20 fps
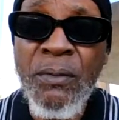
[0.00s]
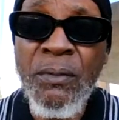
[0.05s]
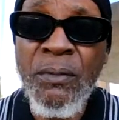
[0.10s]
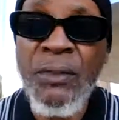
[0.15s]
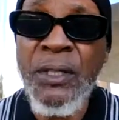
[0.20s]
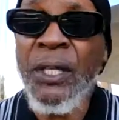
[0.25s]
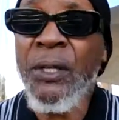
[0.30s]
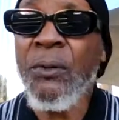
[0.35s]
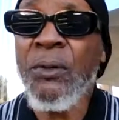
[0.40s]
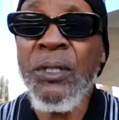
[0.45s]

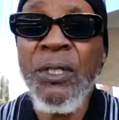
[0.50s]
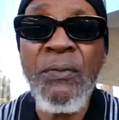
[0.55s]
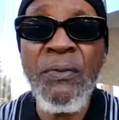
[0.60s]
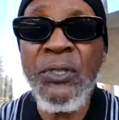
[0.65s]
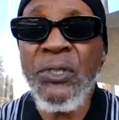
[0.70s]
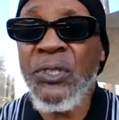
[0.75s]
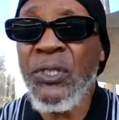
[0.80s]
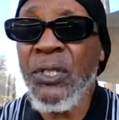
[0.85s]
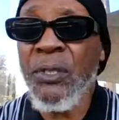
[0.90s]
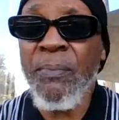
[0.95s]
They don't give a
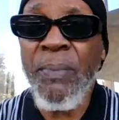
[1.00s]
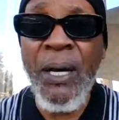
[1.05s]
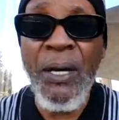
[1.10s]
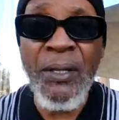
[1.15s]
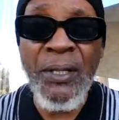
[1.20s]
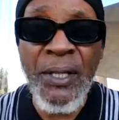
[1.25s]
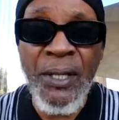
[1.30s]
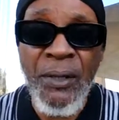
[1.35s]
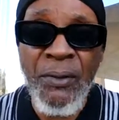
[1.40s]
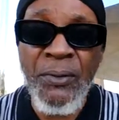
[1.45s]
shit about
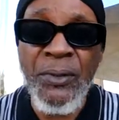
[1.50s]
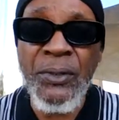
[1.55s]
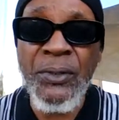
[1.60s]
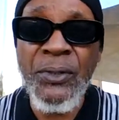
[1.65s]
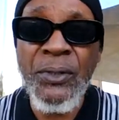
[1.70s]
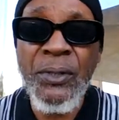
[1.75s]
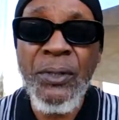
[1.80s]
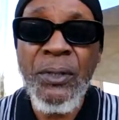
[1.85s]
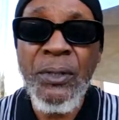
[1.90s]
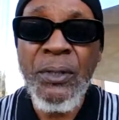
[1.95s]

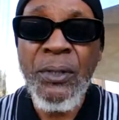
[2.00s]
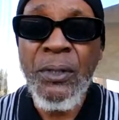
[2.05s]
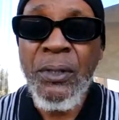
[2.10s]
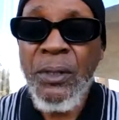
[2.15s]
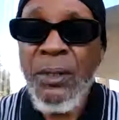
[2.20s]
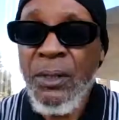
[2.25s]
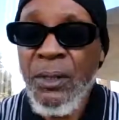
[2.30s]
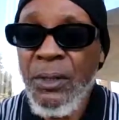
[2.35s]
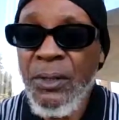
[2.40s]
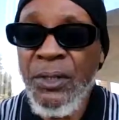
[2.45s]
eras.
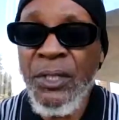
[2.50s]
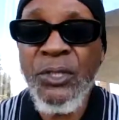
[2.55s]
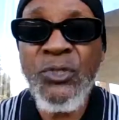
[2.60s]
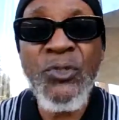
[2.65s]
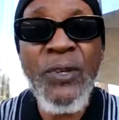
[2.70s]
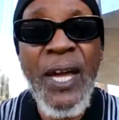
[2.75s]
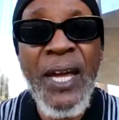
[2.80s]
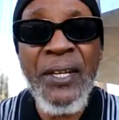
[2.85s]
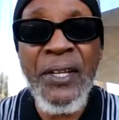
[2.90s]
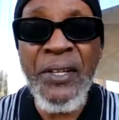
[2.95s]
They're
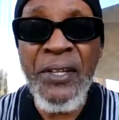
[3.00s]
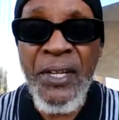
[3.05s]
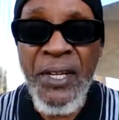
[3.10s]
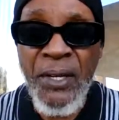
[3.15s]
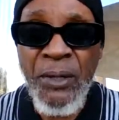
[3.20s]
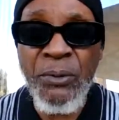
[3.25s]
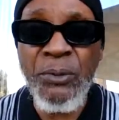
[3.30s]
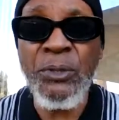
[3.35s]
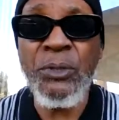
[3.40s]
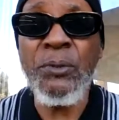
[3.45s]
trying to
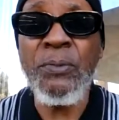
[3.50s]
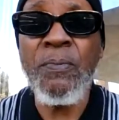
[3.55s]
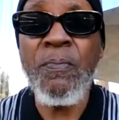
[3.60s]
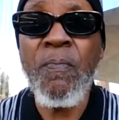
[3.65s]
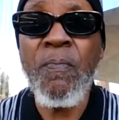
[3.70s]
nail you.